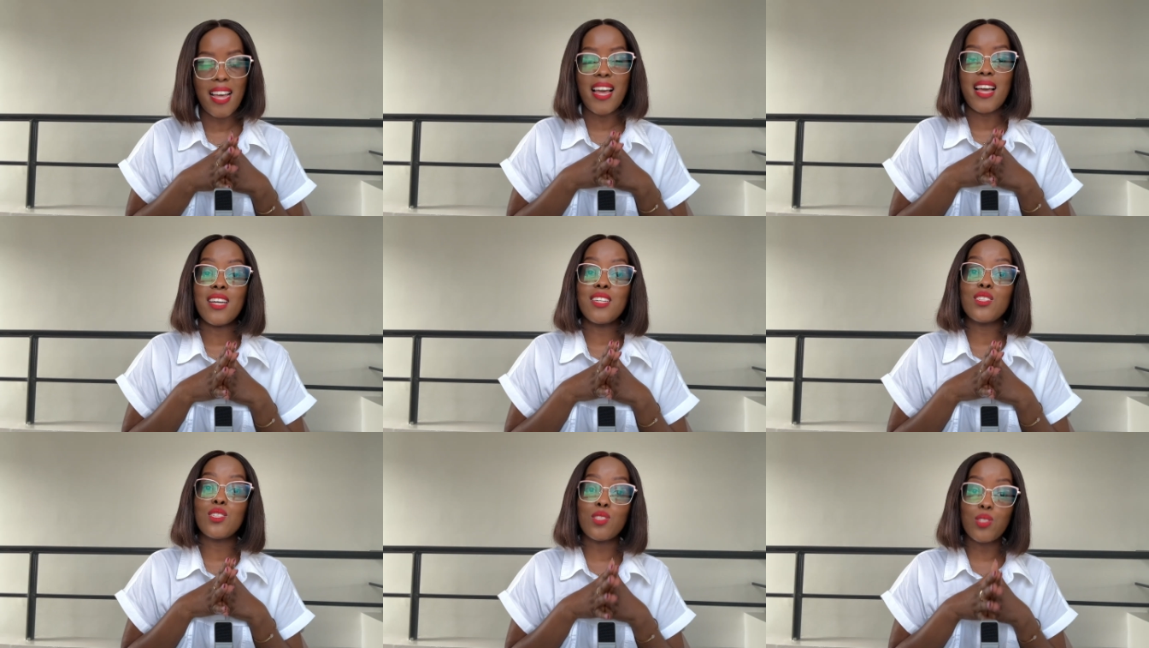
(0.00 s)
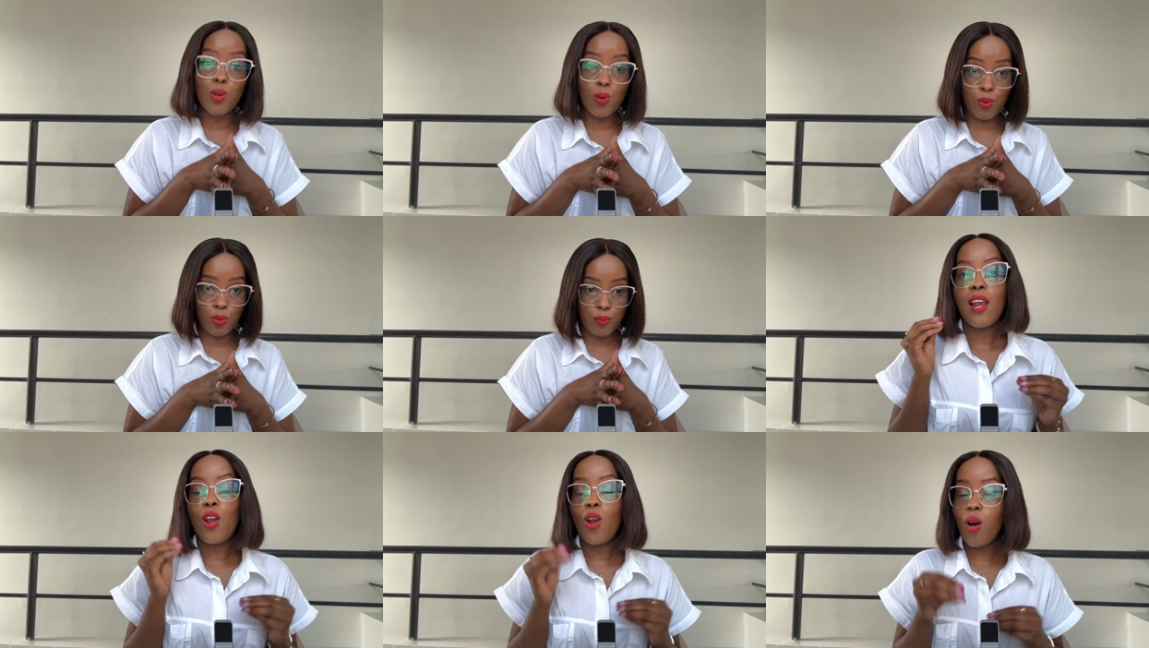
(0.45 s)

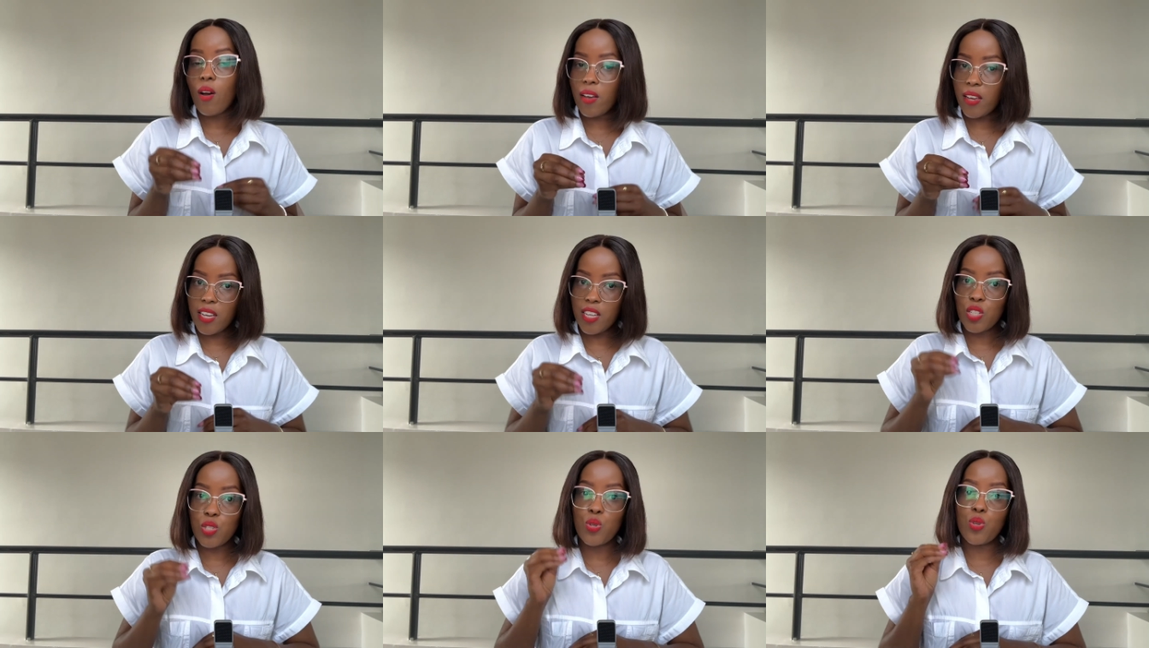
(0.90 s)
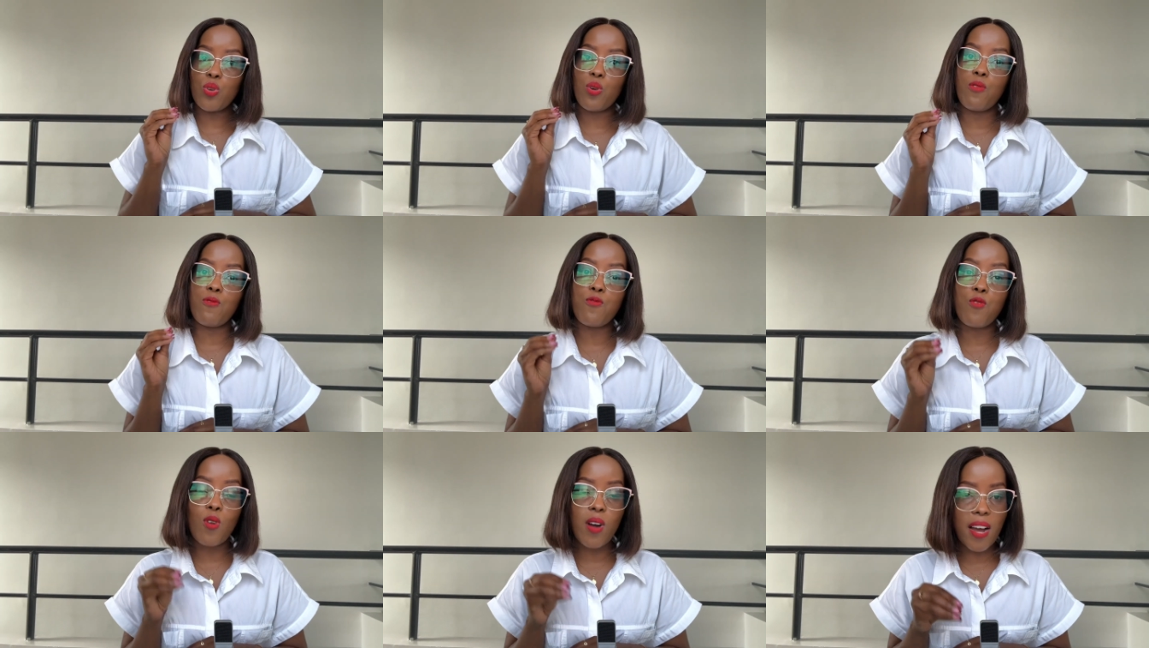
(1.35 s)
So log into your
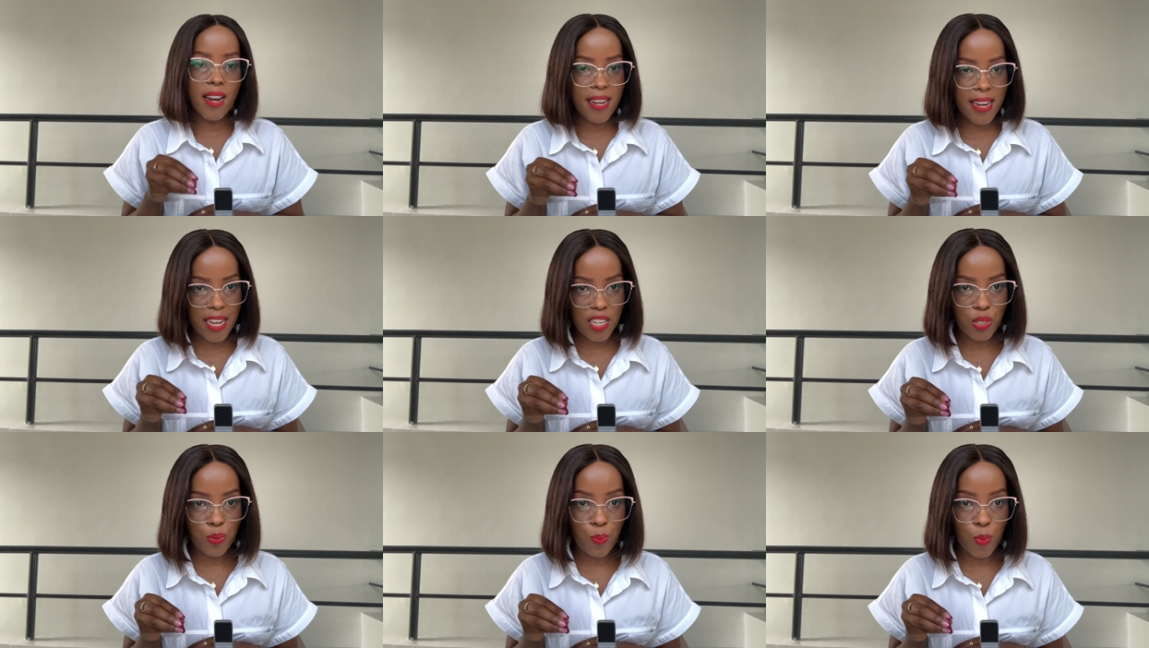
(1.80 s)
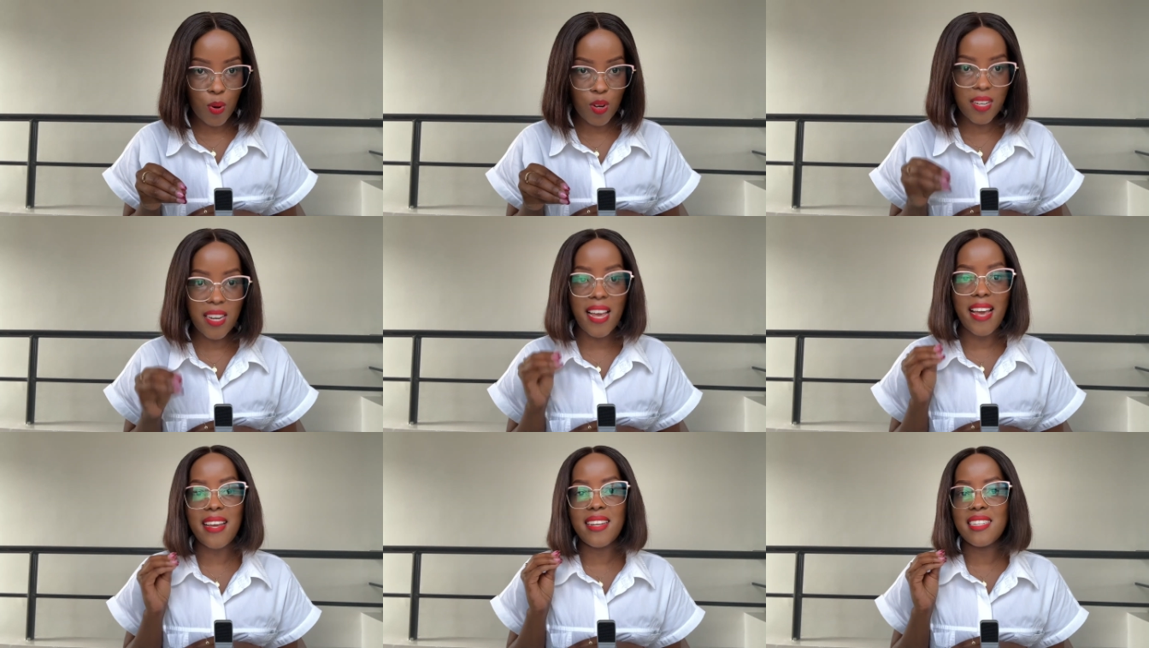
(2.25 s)
VUKA dashboard
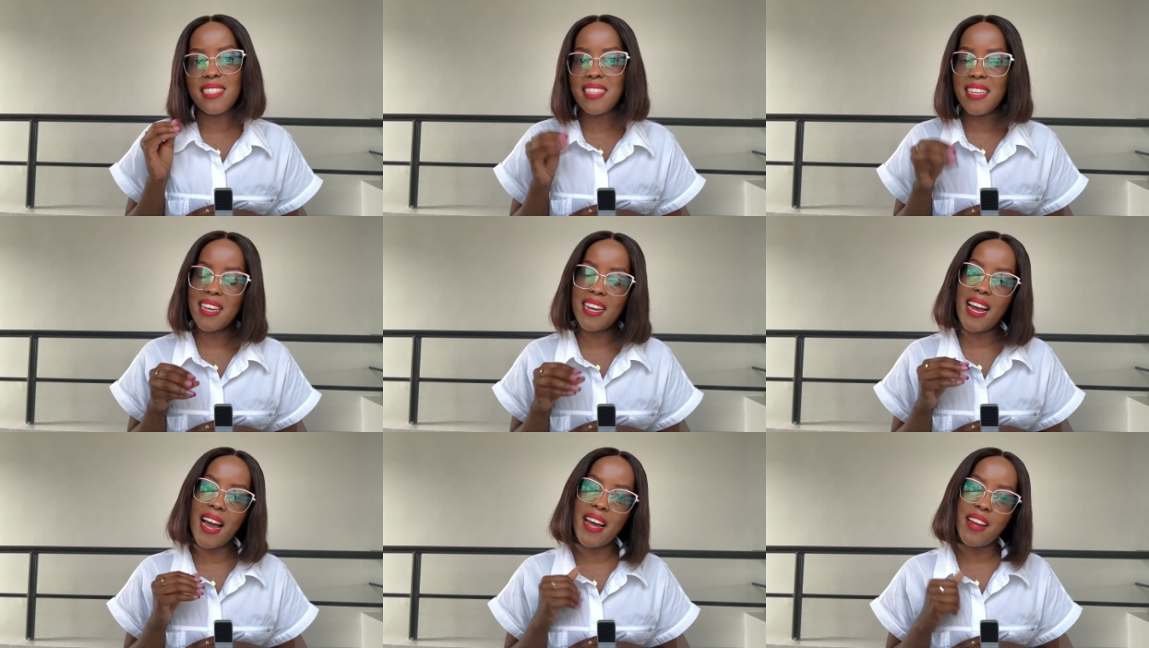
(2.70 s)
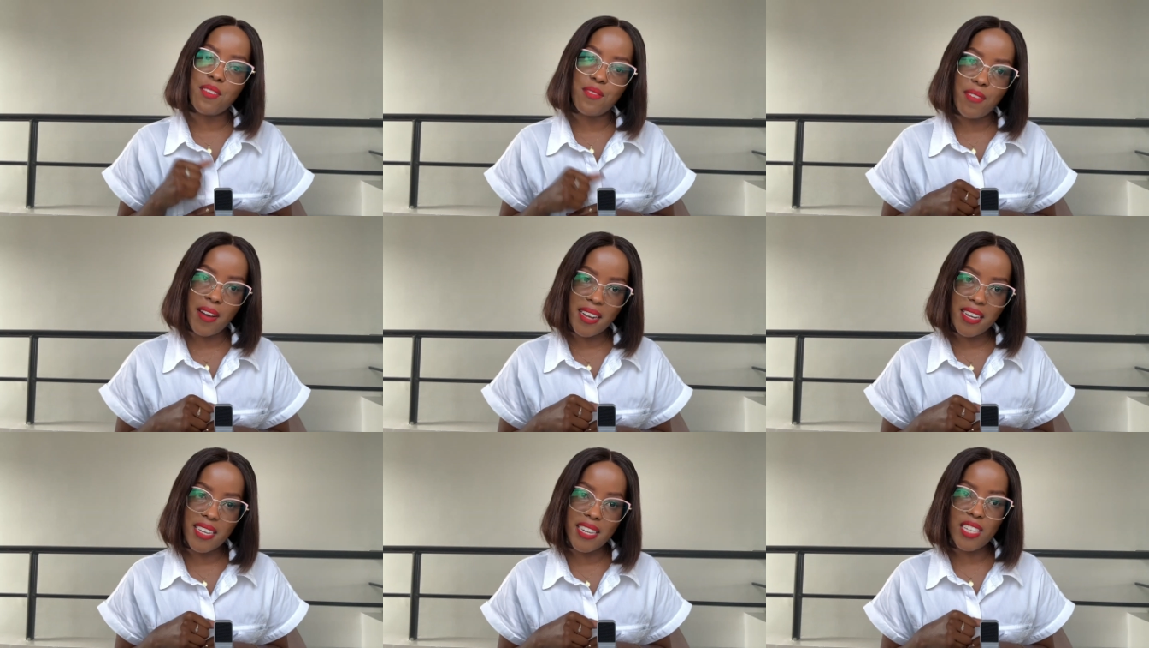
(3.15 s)
and take
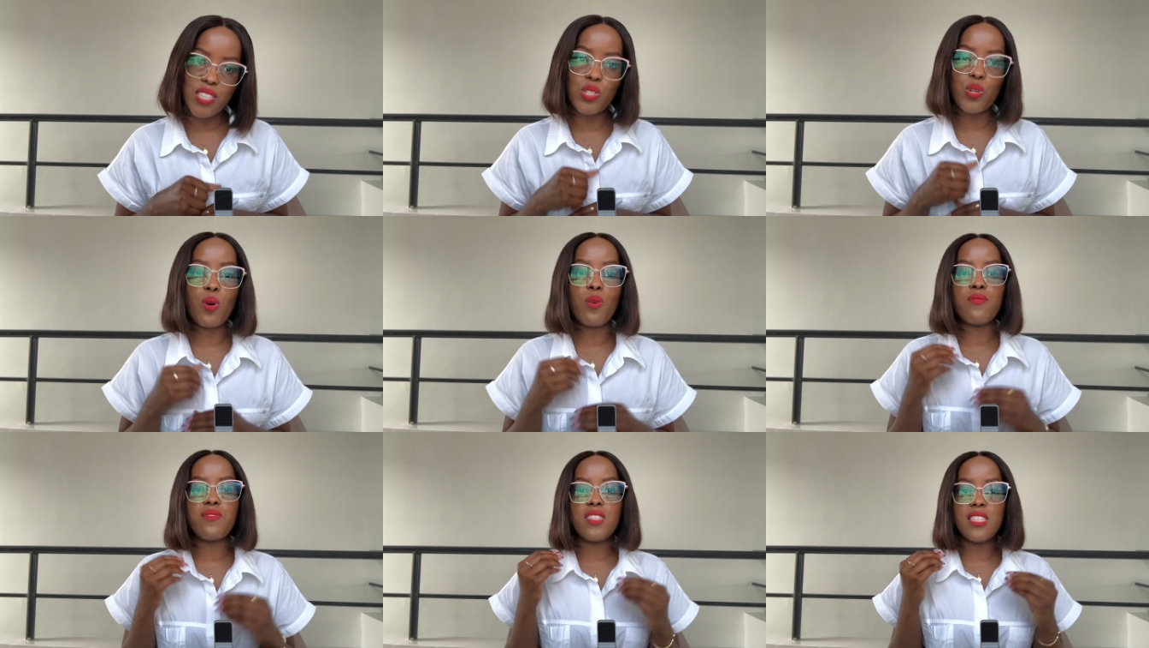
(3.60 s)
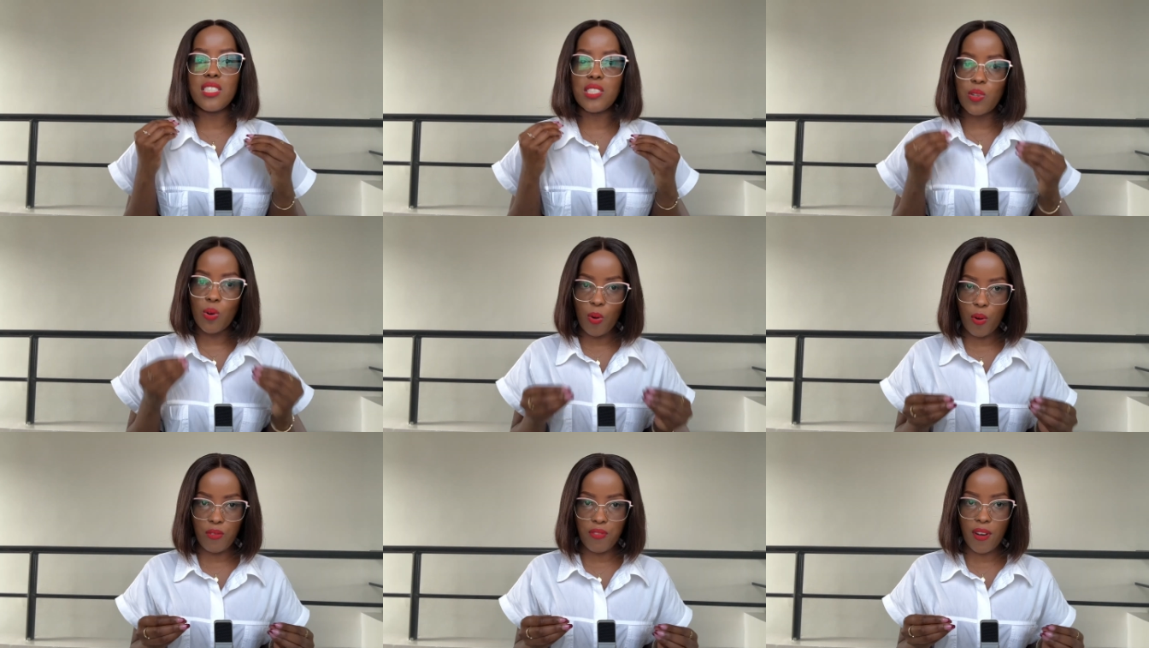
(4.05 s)
advantage of this
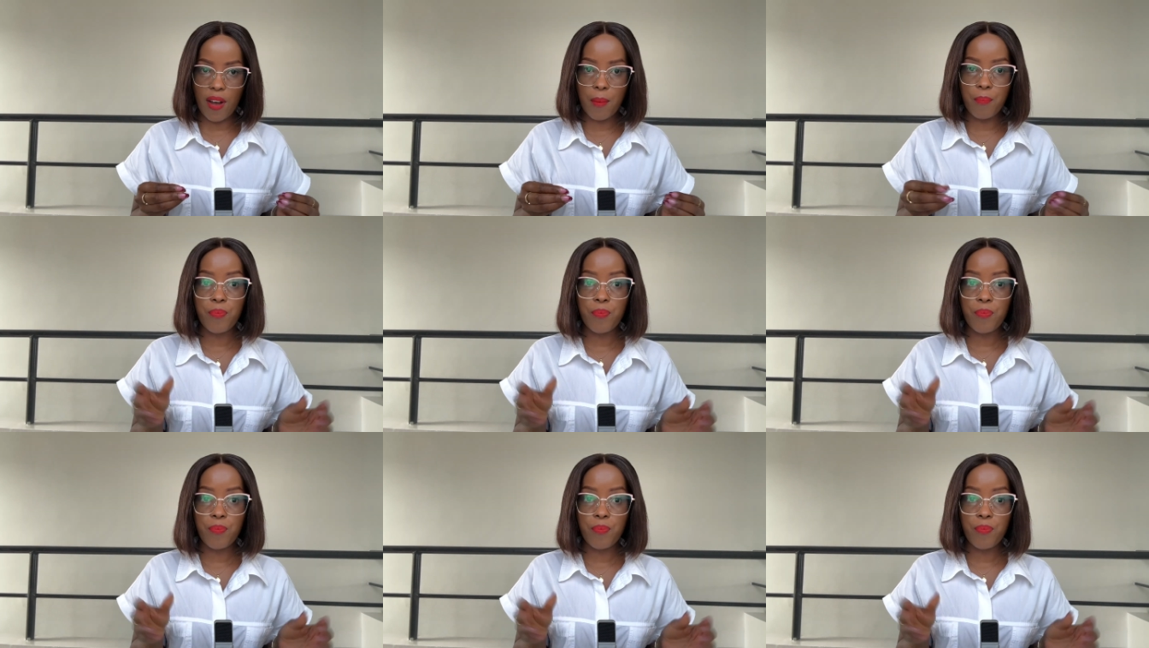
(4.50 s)
offer.